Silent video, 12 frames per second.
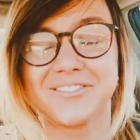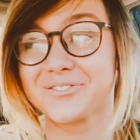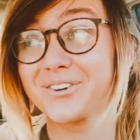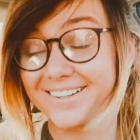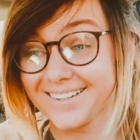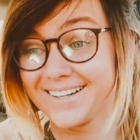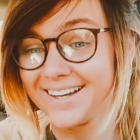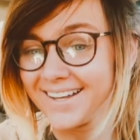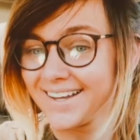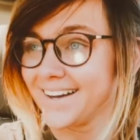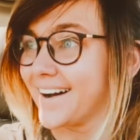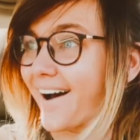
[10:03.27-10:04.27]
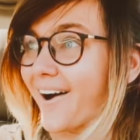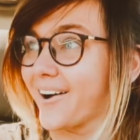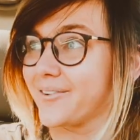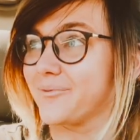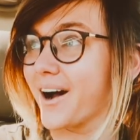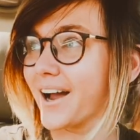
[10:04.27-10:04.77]
Really.
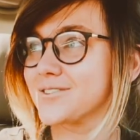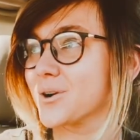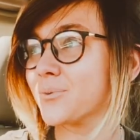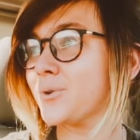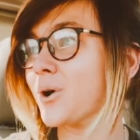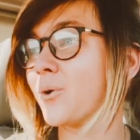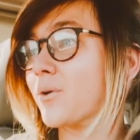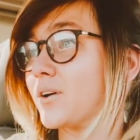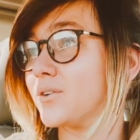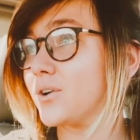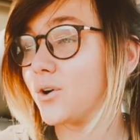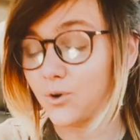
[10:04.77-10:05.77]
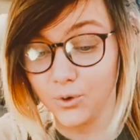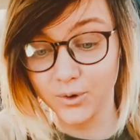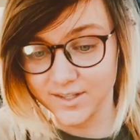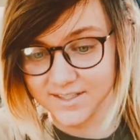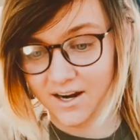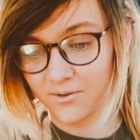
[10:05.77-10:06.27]
I don't know who
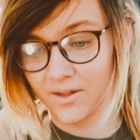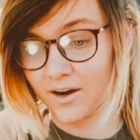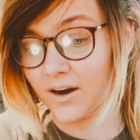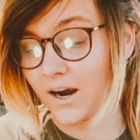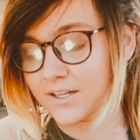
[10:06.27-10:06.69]
is down there.